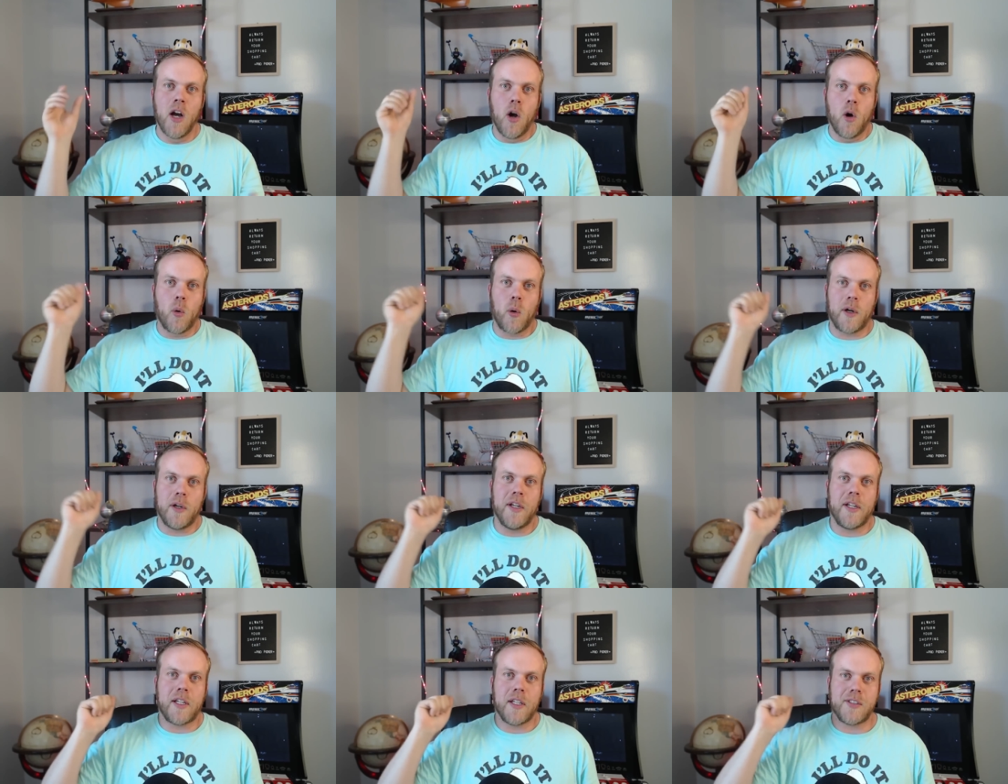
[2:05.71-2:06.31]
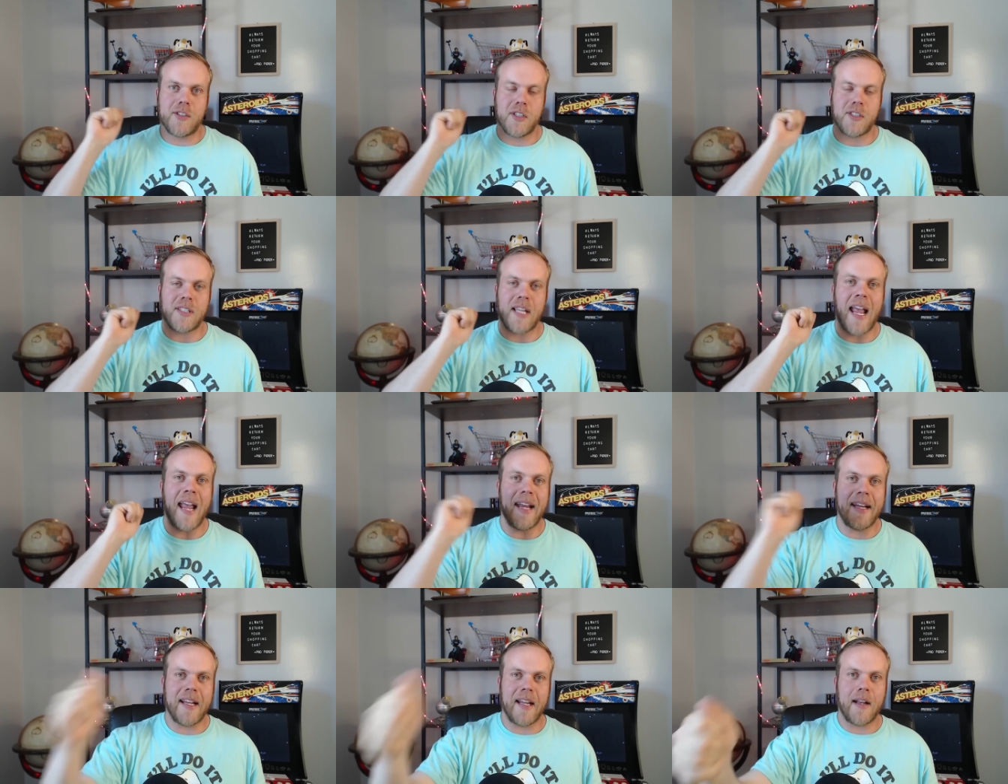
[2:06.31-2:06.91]
where you could just
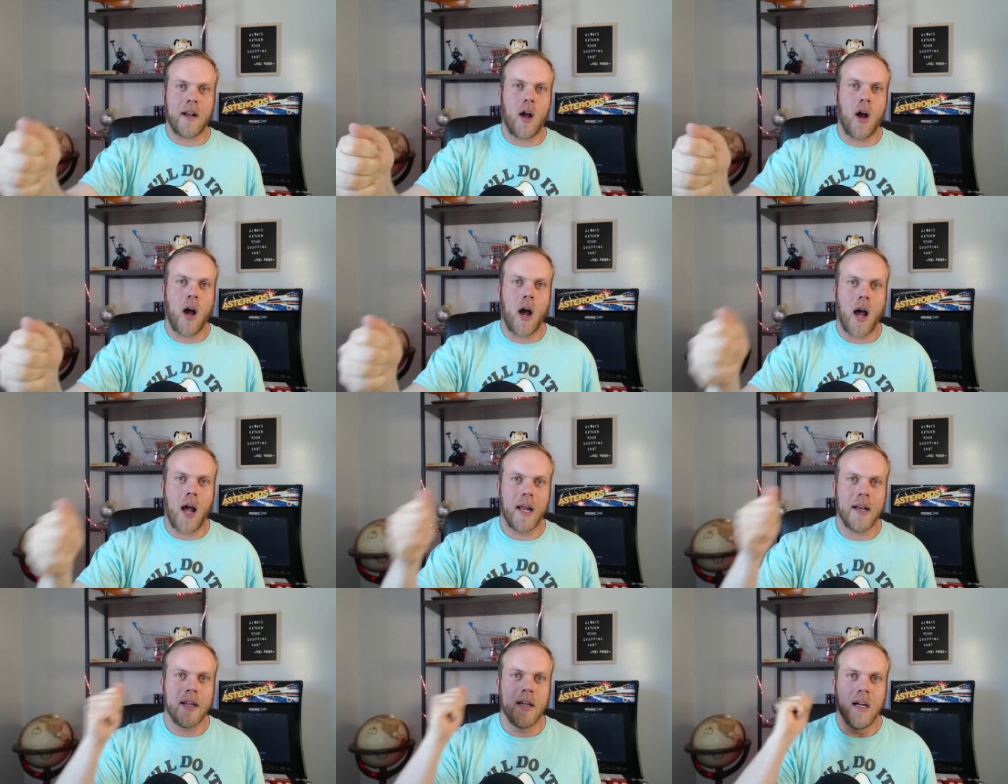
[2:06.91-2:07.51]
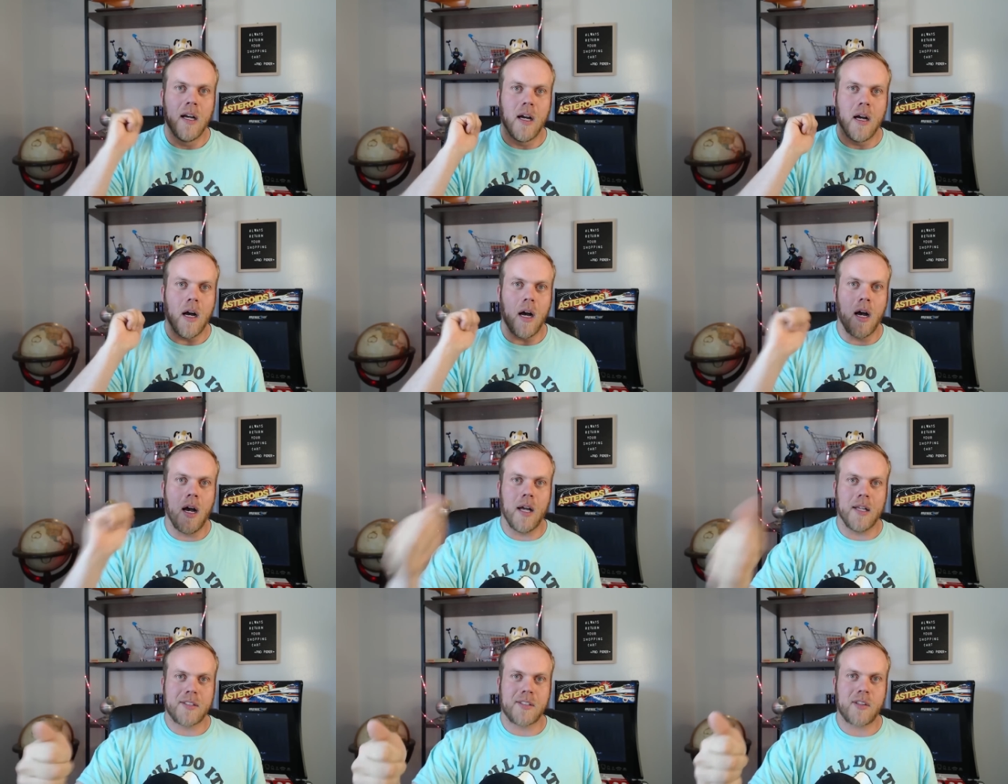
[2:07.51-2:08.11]
hang it on
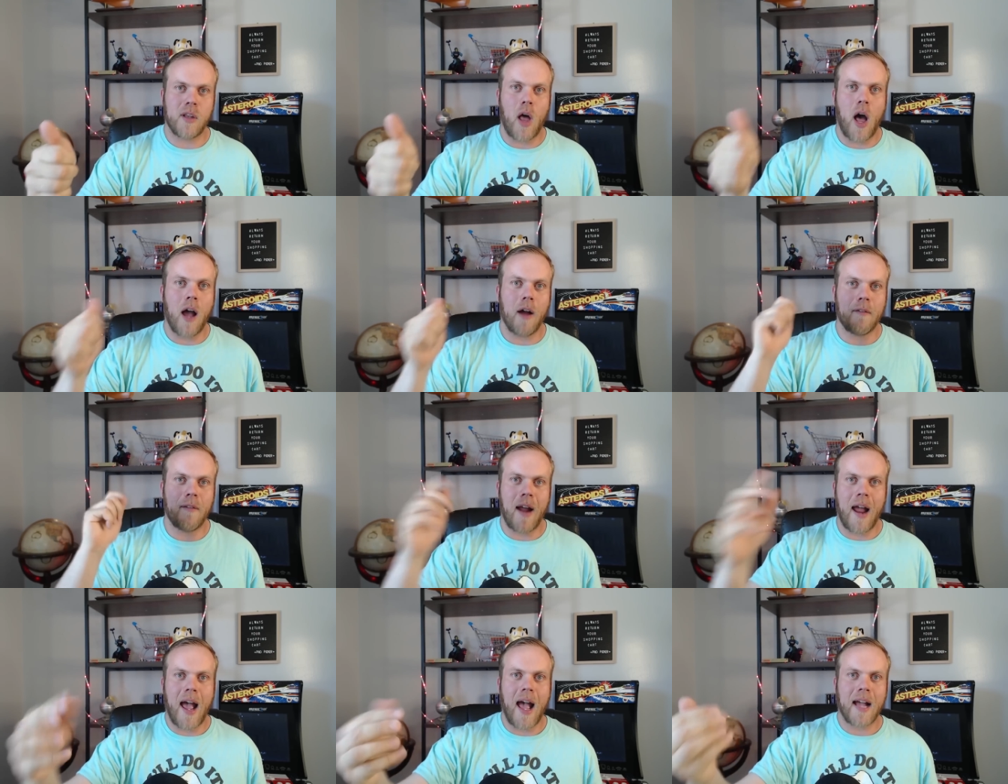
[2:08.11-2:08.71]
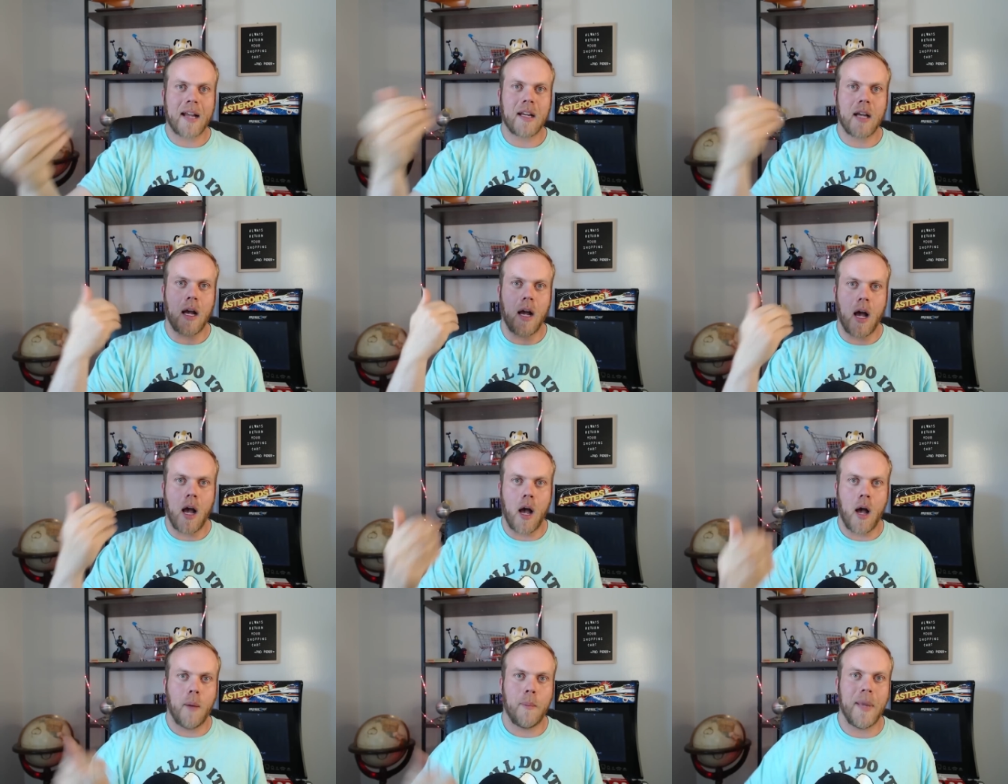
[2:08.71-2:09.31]
a slot rack
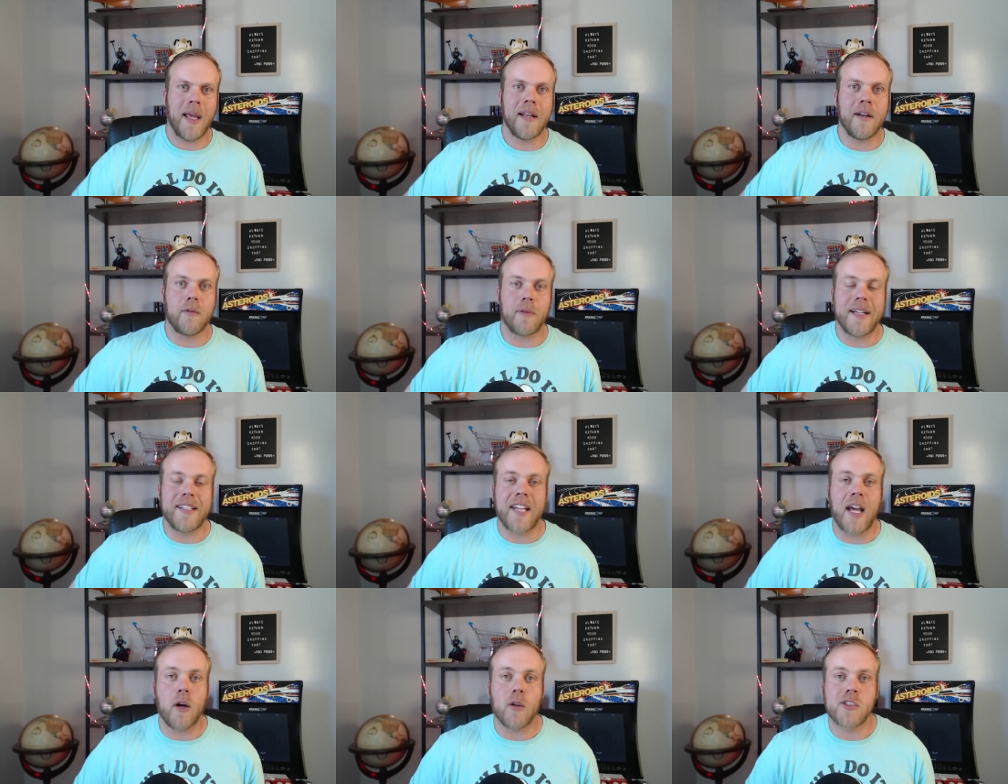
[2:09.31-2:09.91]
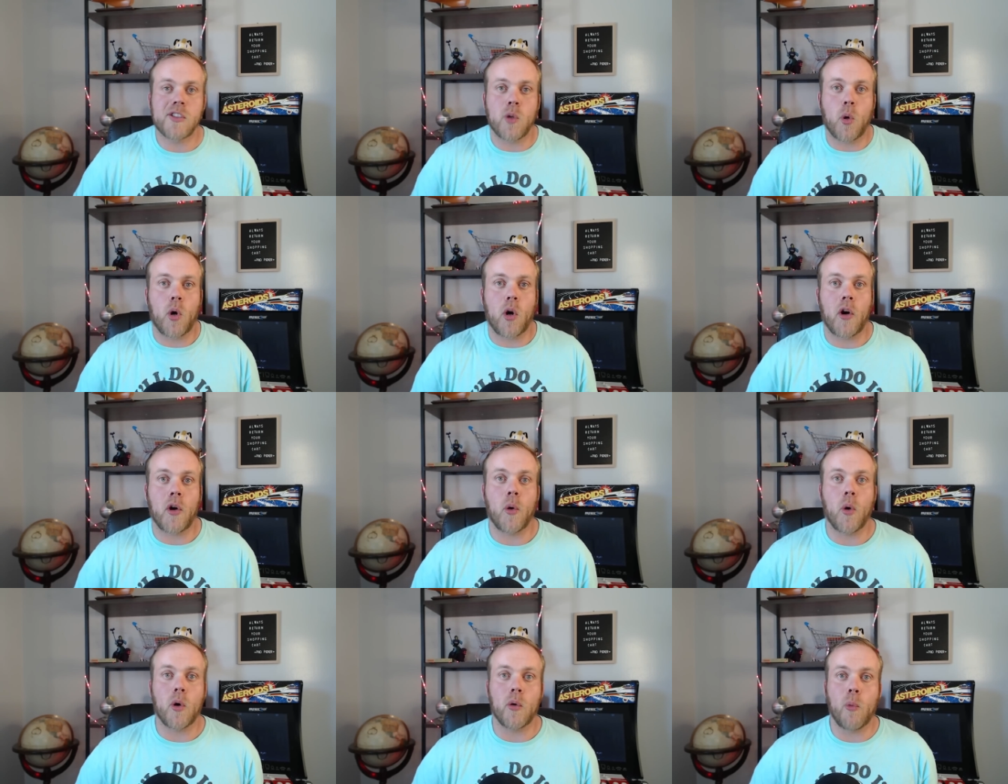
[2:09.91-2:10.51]
at a retail store
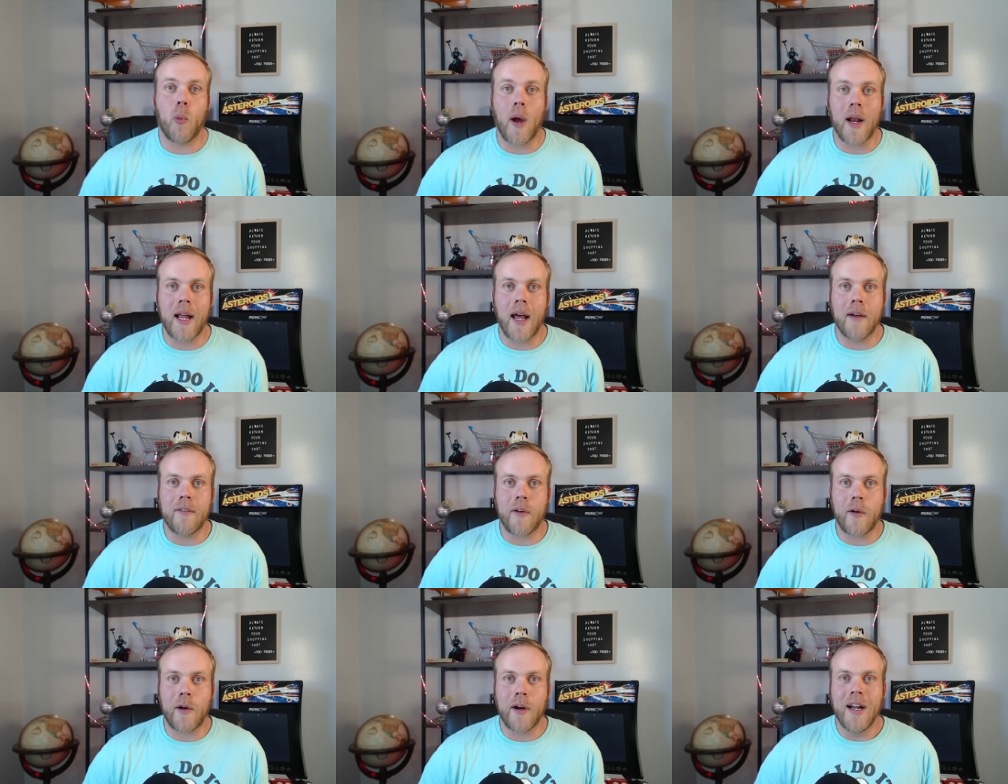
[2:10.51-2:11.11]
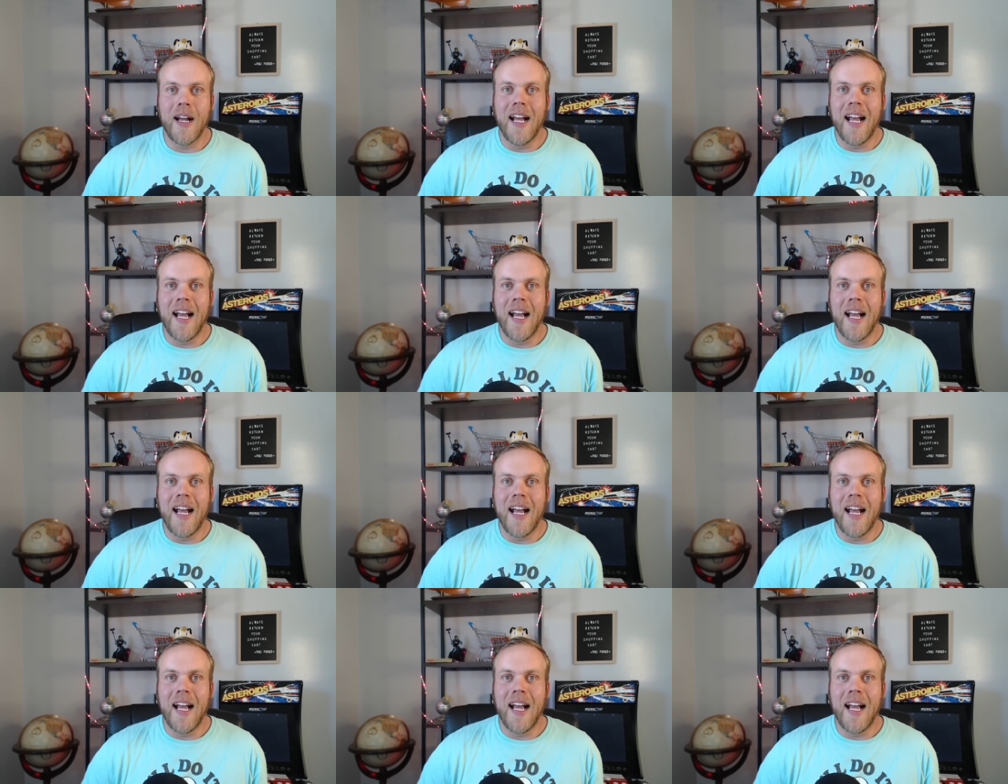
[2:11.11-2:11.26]
or whatever.